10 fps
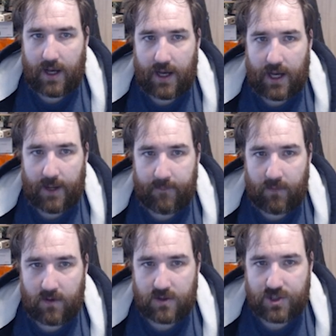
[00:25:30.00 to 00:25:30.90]

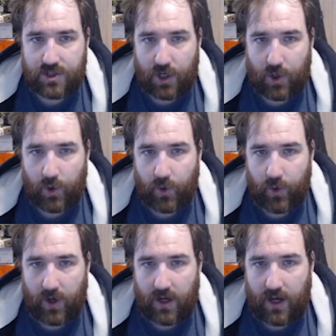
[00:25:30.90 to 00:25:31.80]

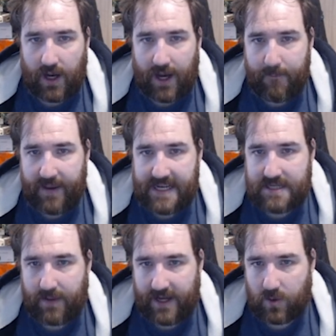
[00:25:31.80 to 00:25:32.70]
So I'm
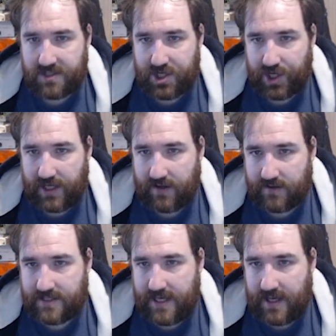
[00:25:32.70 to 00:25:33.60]
painting my Inquisition
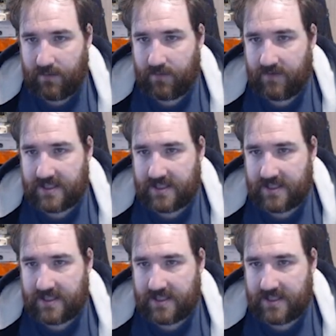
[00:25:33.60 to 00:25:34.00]
kill team.